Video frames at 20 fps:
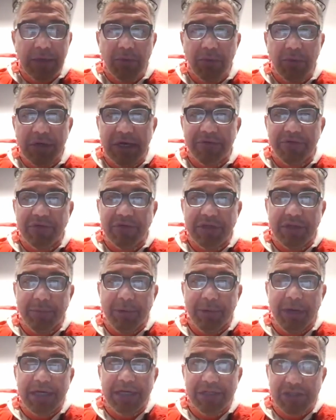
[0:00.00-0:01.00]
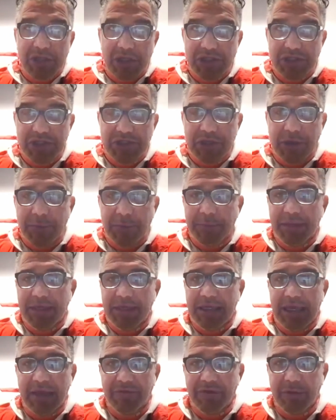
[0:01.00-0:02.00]
Whenever the body starts
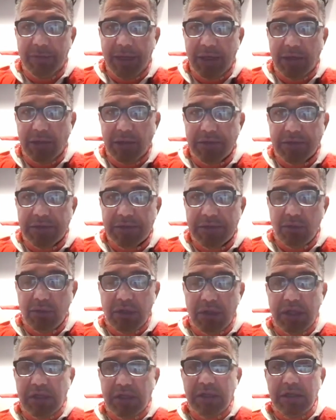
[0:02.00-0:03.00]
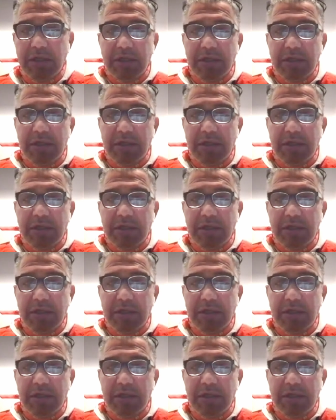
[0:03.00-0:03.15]
dumping heavy metals, well,